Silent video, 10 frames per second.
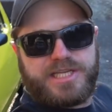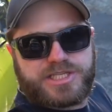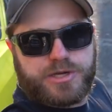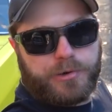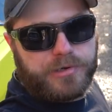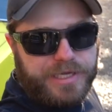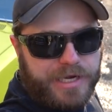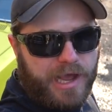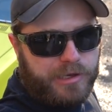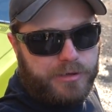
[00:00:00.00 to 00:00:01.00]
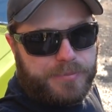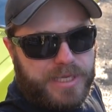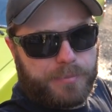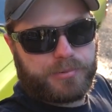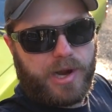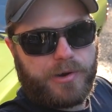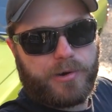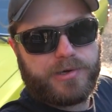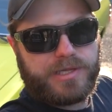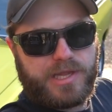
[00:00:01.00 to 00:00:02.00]
is certainly not going to be a
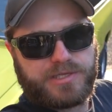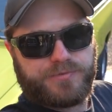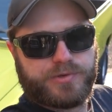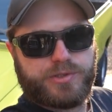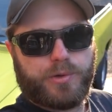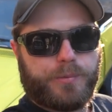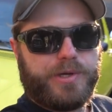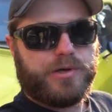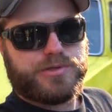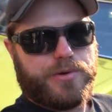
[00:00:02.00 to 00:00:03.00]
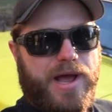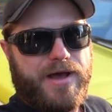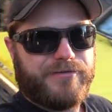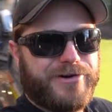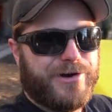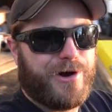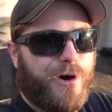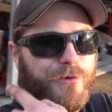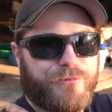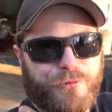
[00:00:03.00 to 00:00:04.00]
priority, that's for sure. We also have
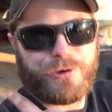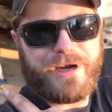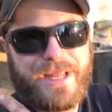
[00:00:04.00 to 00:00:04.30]
our four